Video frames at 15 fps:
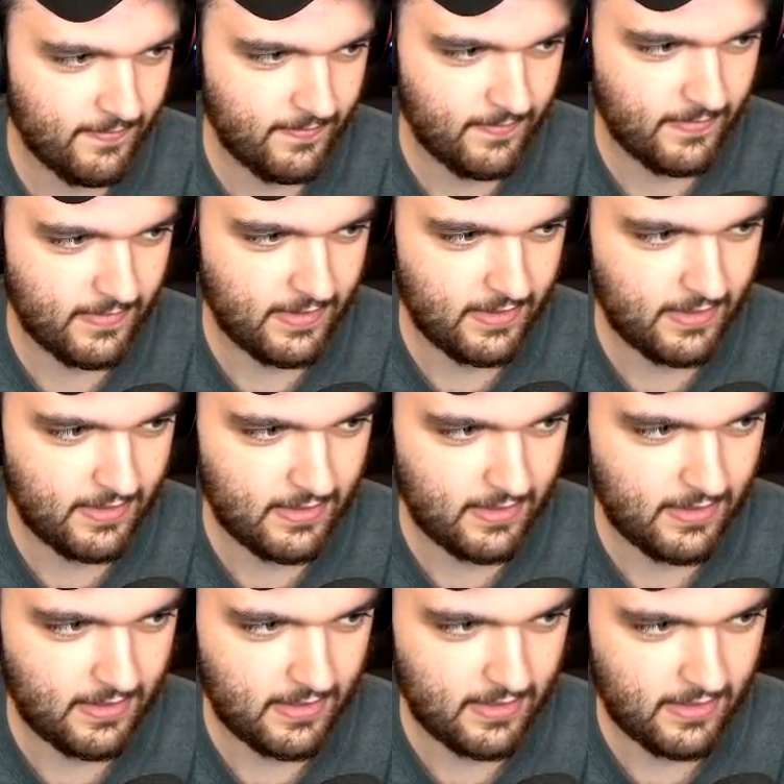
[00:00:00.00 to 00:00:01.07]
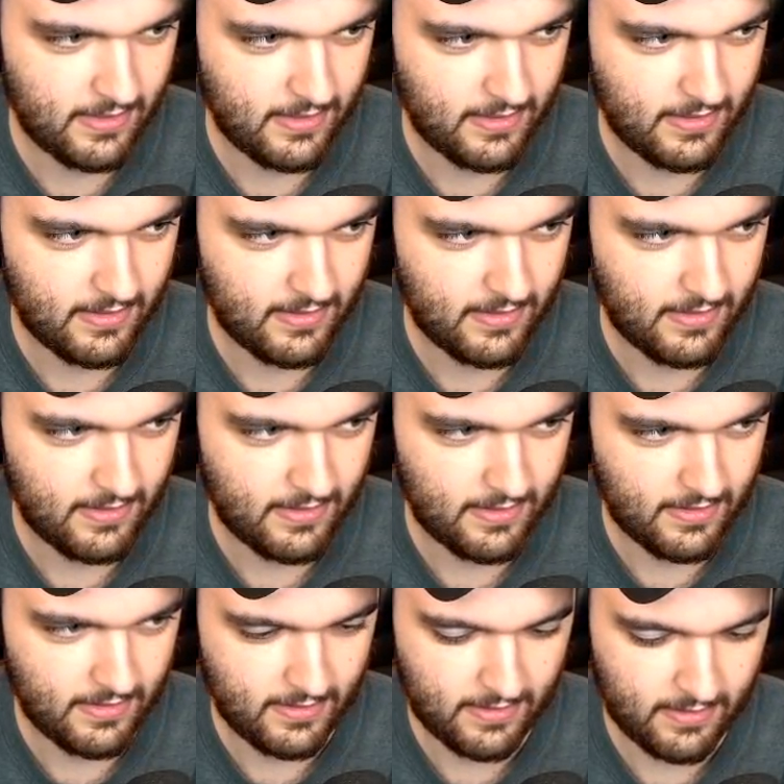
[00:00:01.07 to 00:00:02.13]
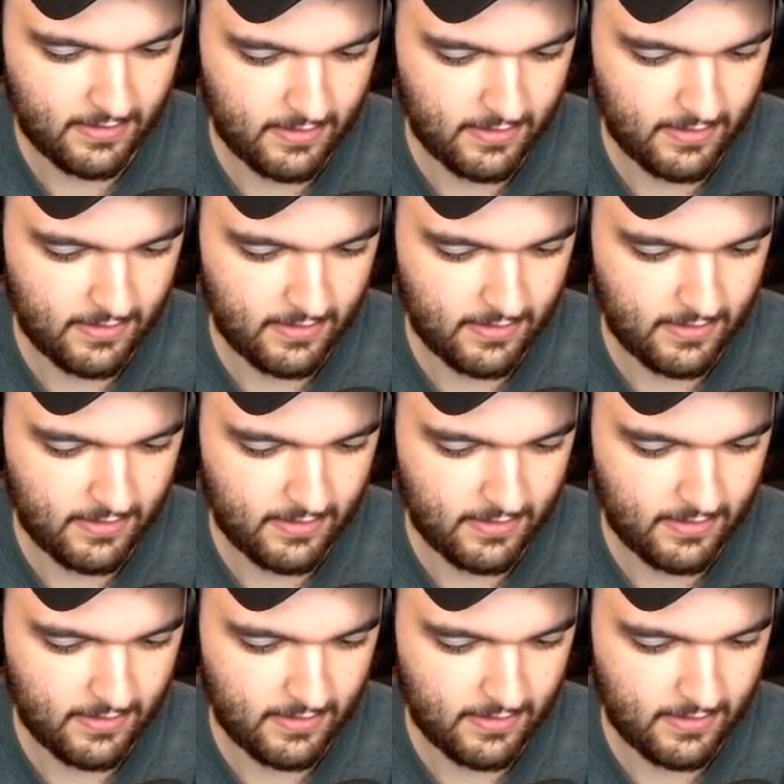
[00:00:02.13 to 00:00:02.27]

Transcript: [no speech]